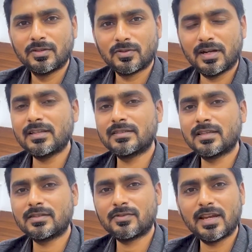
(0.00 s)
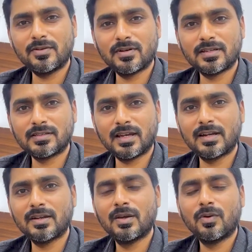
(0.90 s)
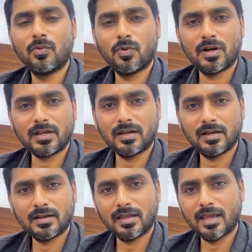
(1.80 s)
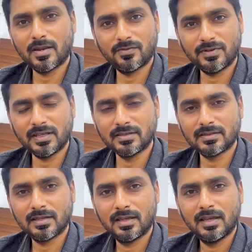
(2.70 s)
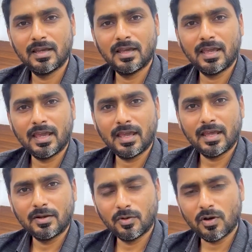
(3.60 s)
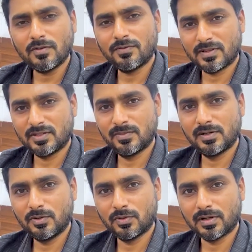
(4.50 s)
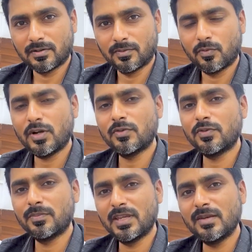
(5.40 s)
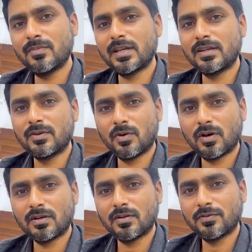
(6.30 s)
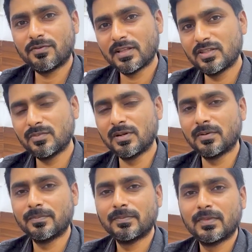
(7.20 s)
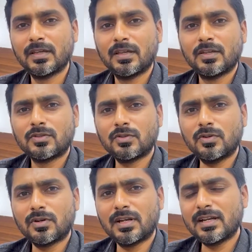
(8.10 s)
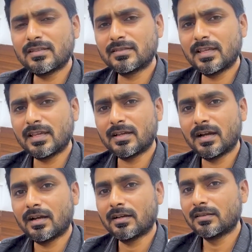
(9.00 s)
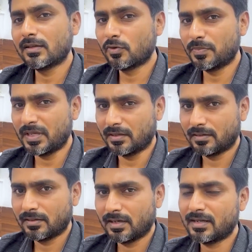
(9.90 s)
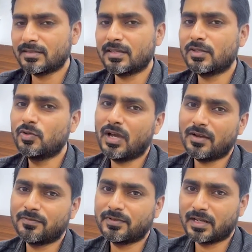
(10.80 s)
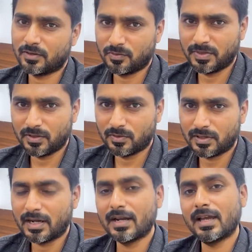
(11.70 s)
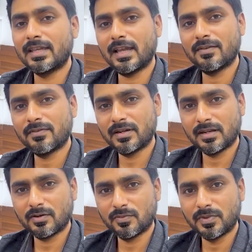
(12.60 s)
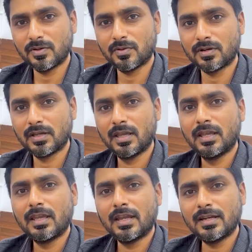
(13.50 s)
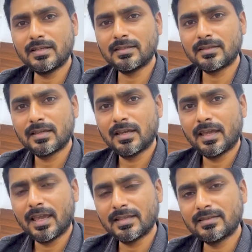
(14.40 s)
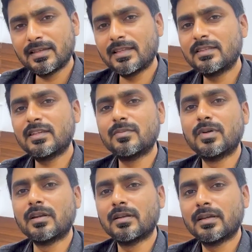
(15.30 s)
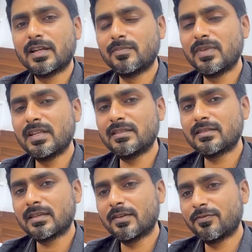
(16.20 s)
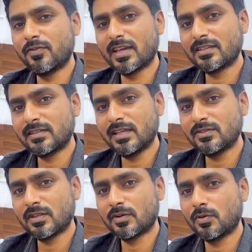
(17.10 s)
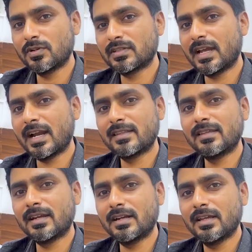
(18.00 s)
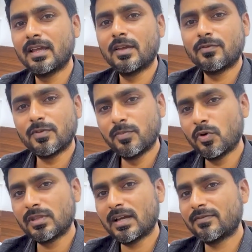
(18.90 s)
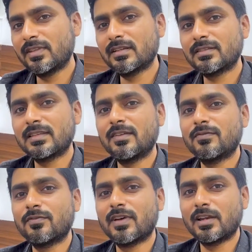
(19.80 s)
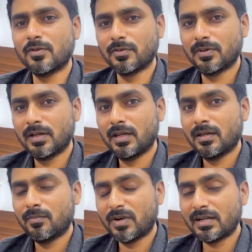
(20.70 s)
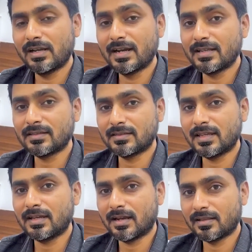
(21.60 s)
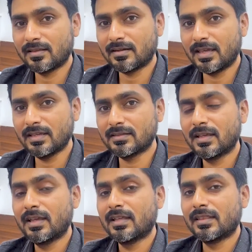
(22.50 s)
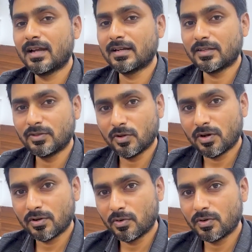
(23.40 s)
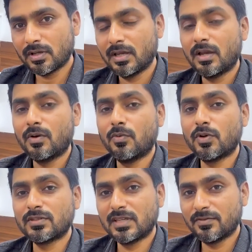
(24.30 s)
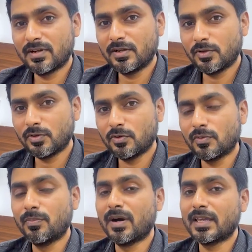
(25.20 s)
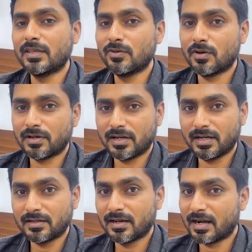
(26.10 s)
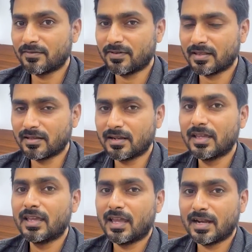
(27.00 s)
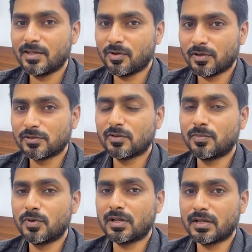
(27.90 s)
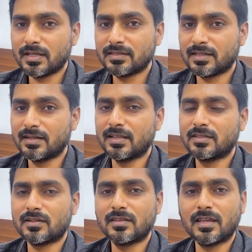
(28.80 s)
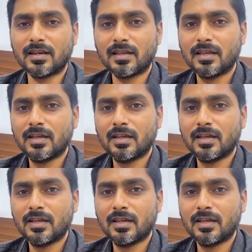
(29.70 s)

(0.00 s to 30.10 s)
So let us just try to understand what are NFTs. Non-fungible token. What do we mean by non-fungible? So let us take the rupee. Let us say you have a 10 rupee note and I have a 10 rupee note. It is exchangeable. It means if we exchange the notes at the end, we both have the same value. But let us take another case, that your note was given to you by your great grandfather and you also put his signature there.